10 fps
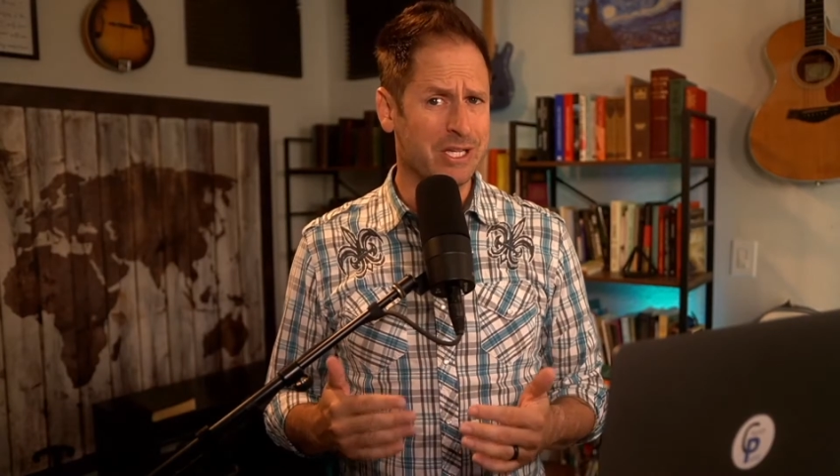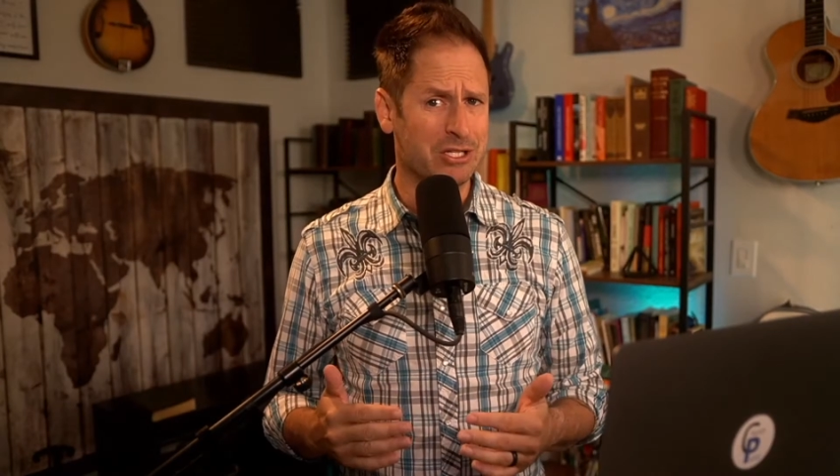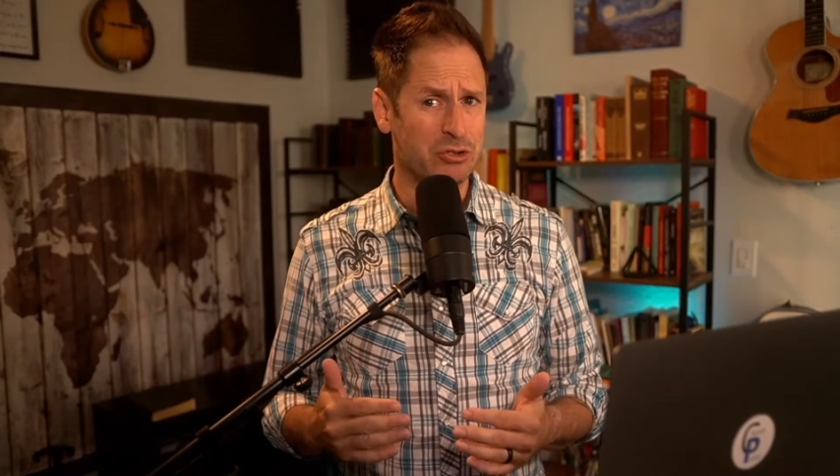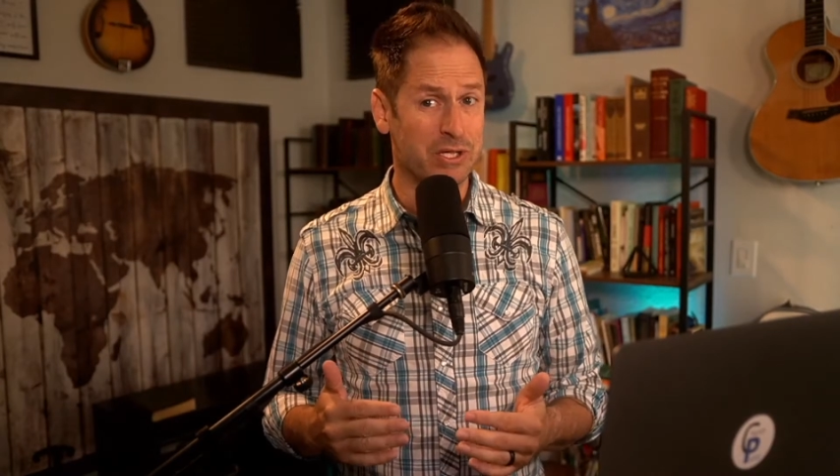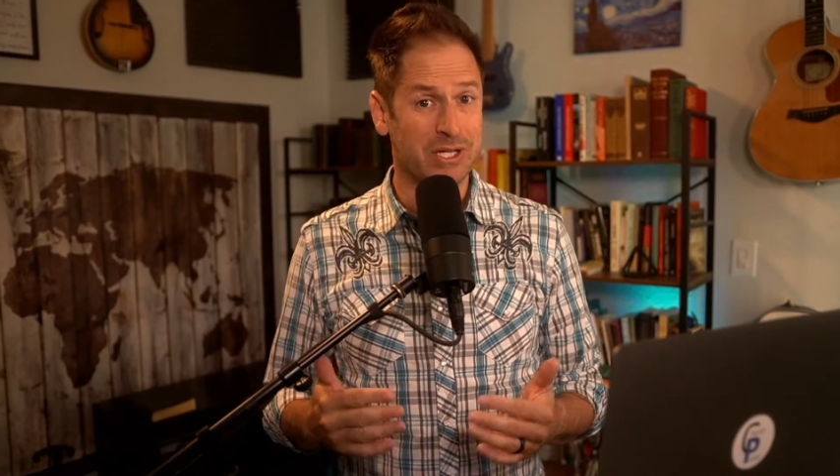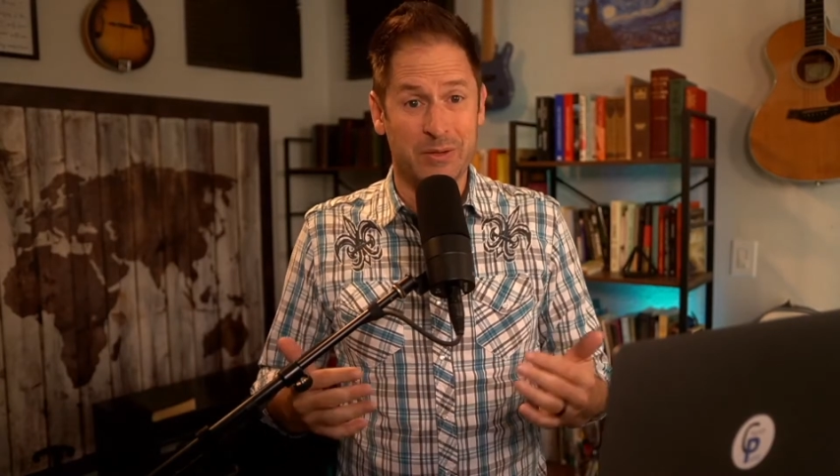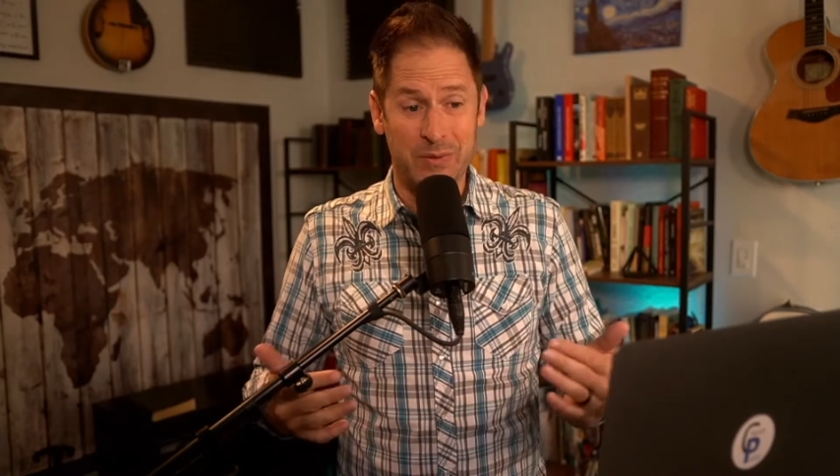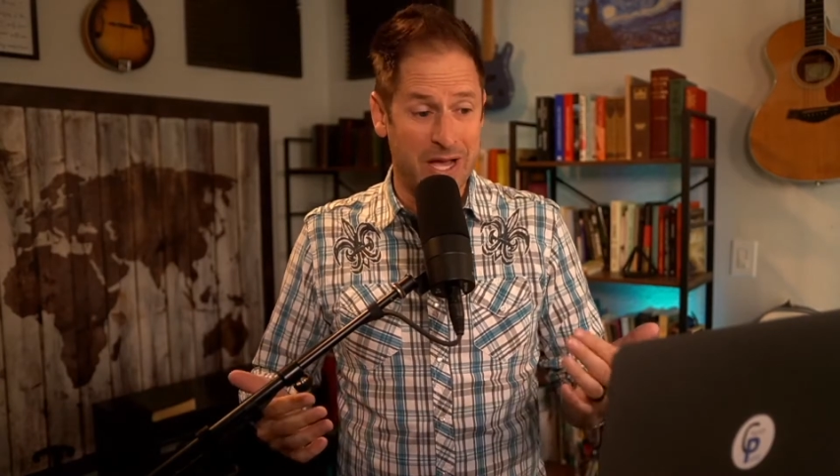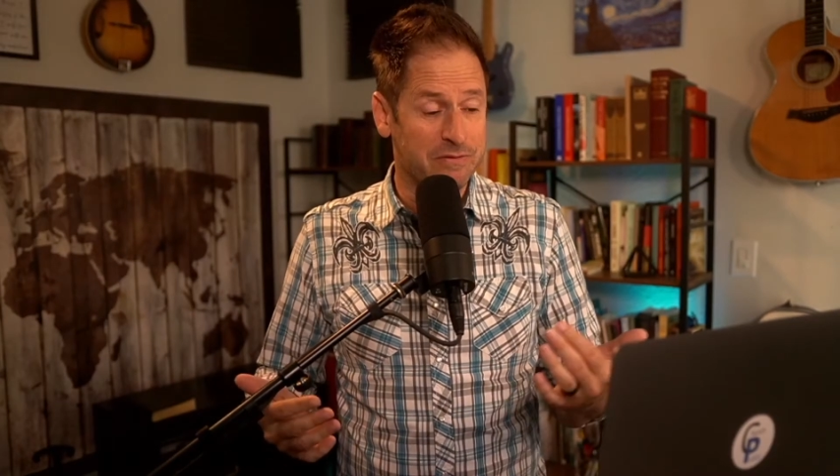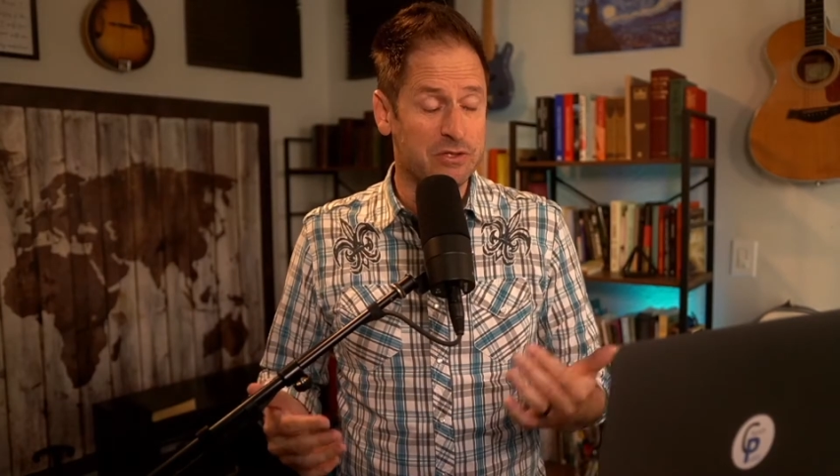history, and we
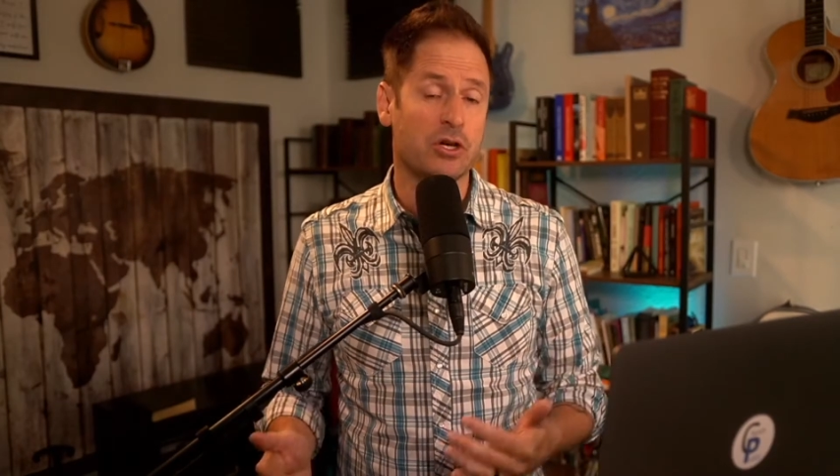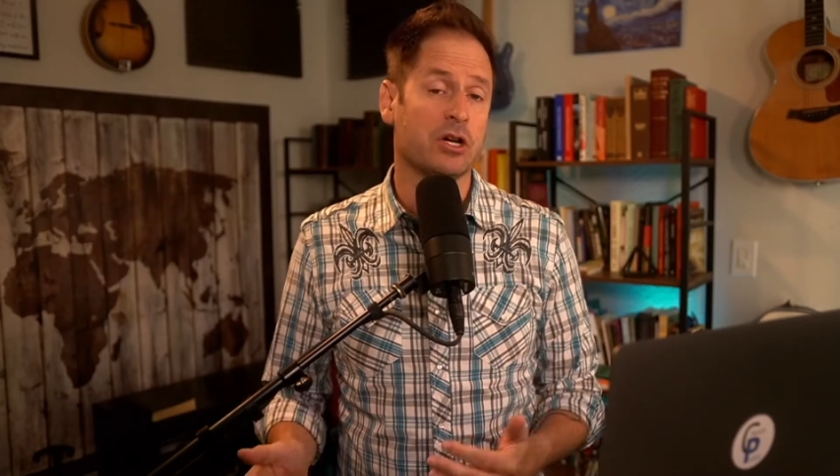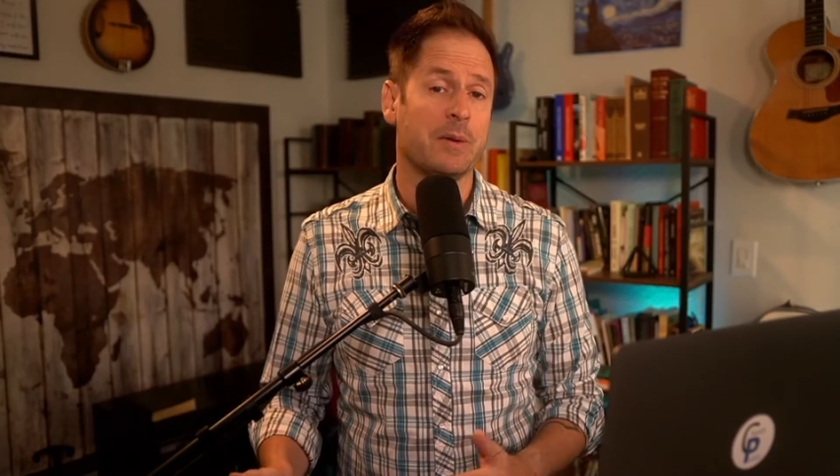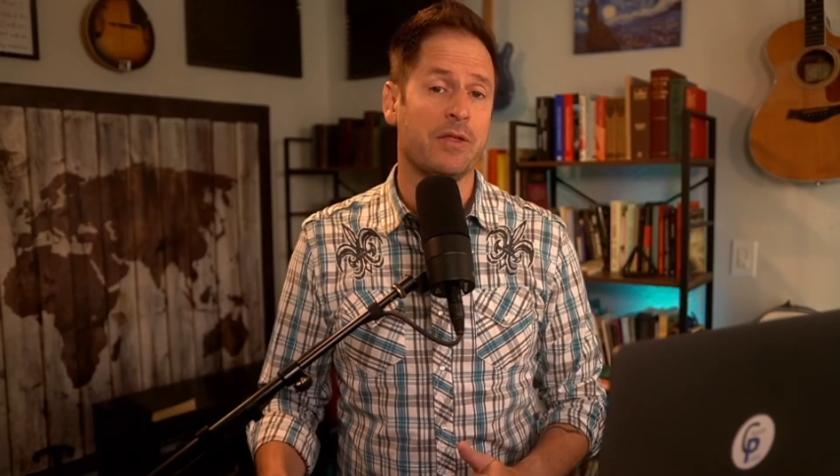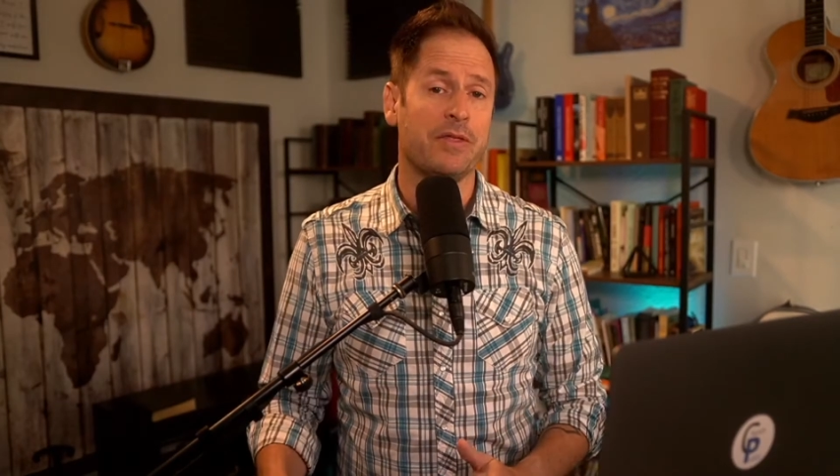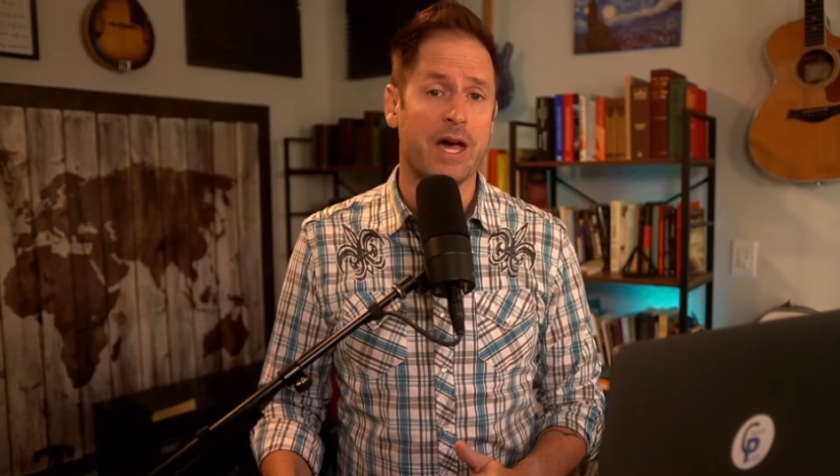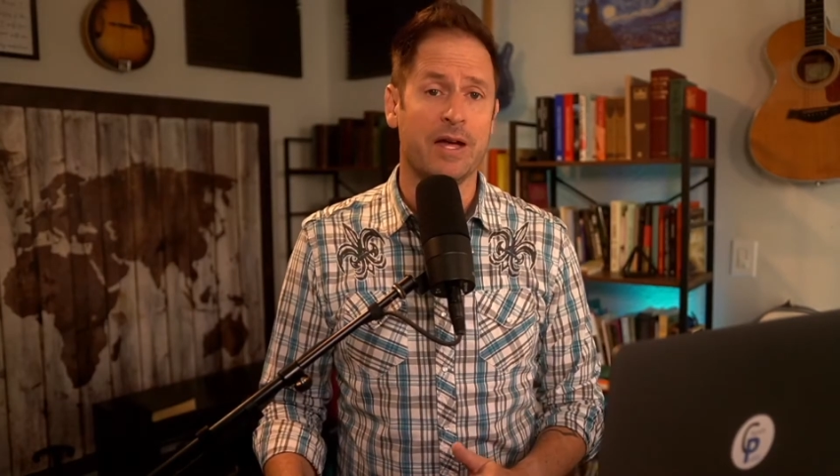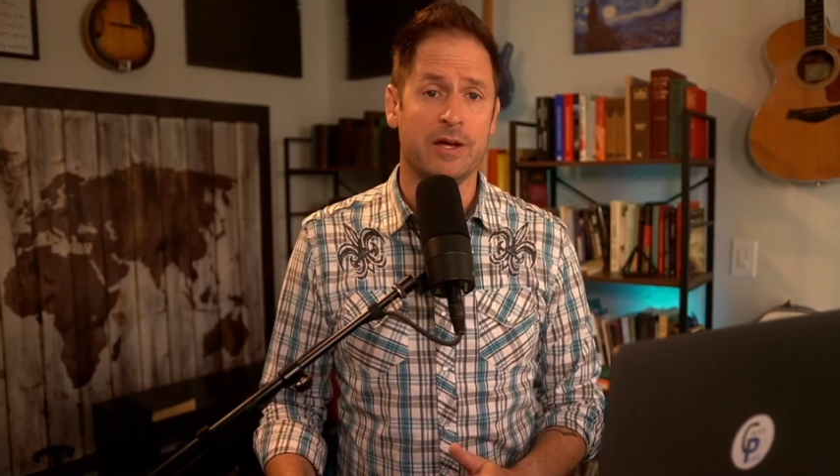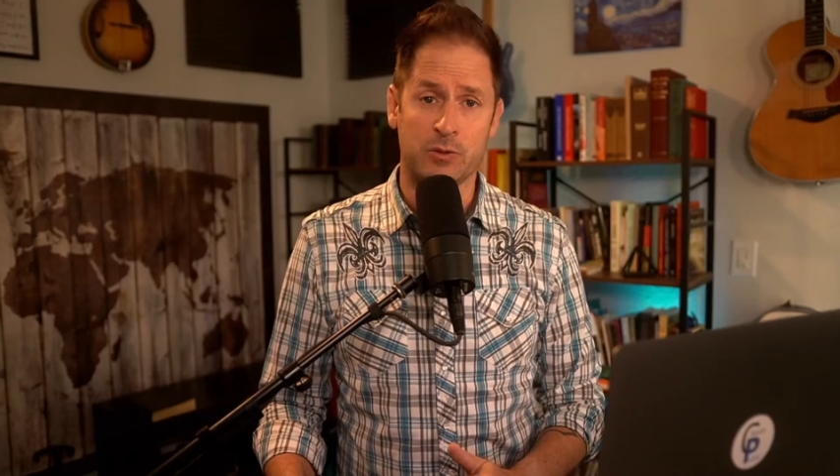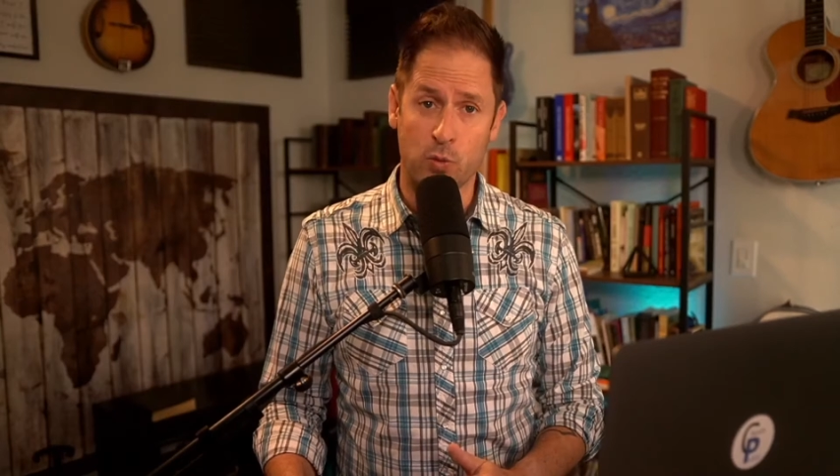have to talk about that
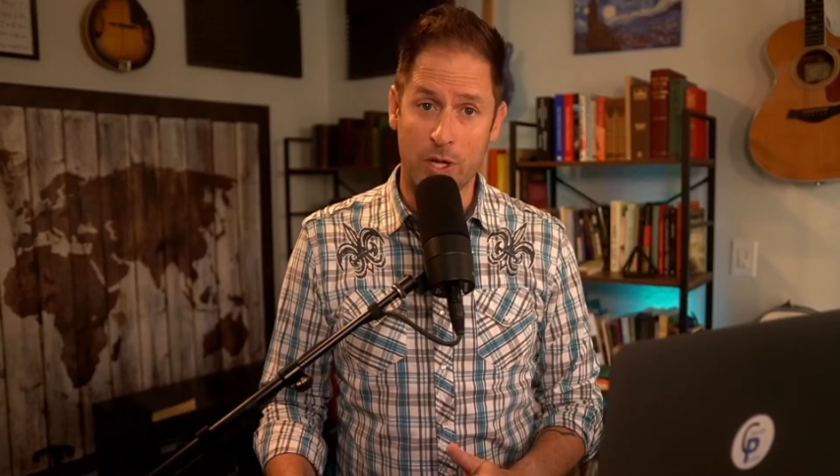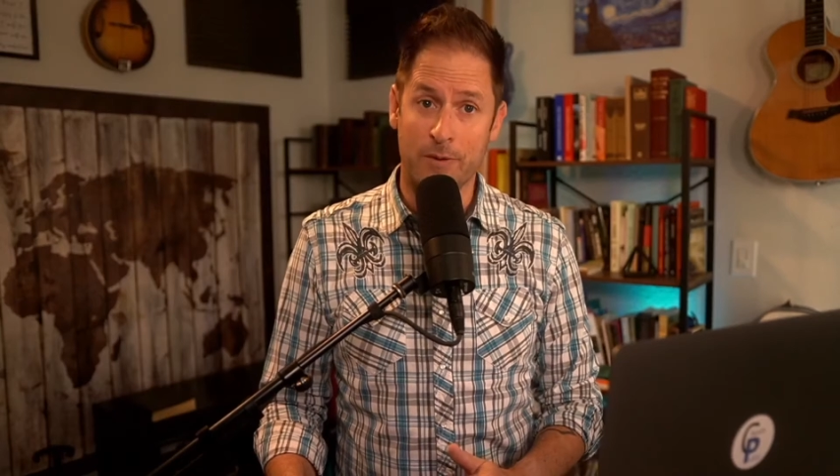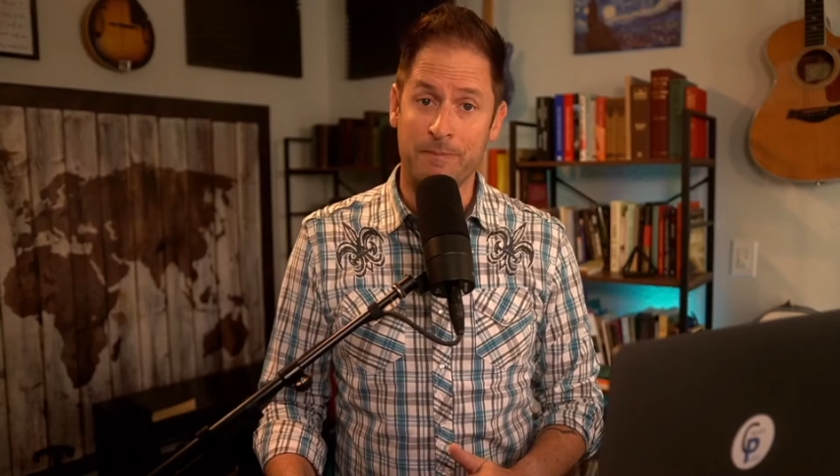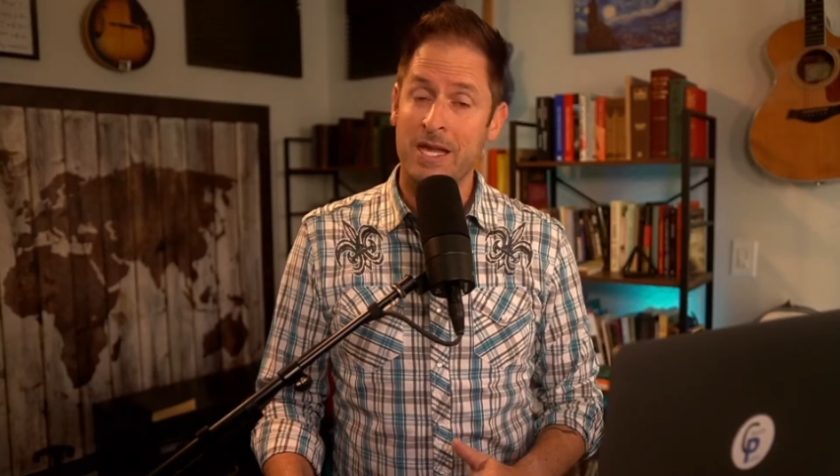as well.